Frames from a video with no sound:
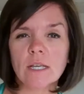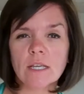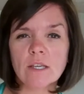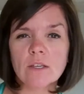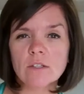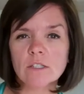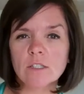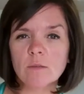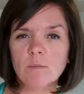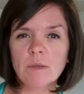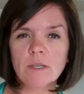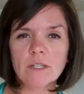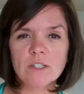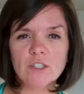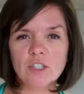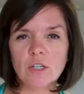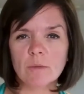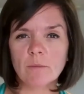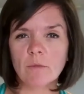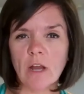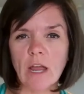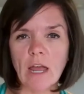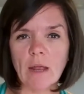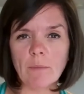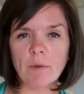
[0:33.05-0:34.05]
I used to be a
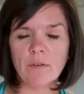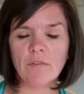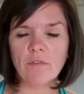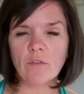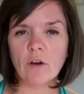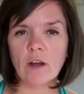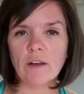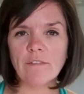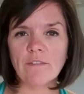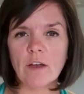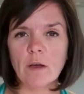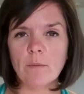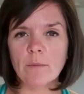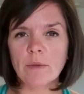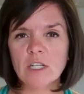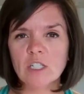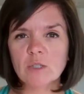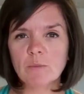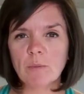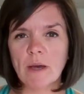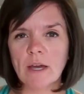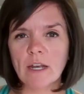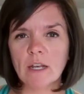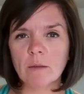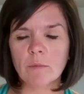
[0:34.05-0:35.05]
gym rat before I found
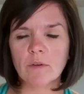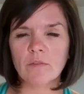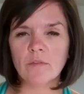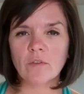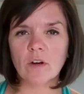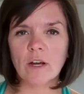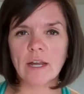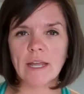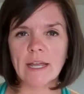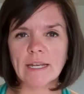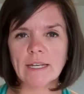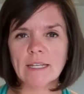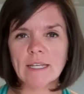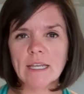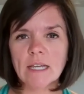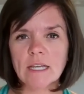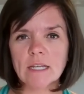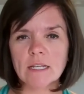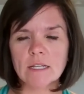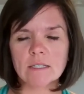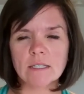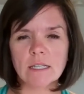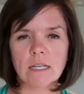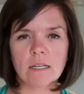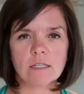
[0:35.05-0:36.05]
Beachbody and before I had
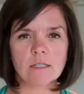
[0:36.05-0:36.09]
kids.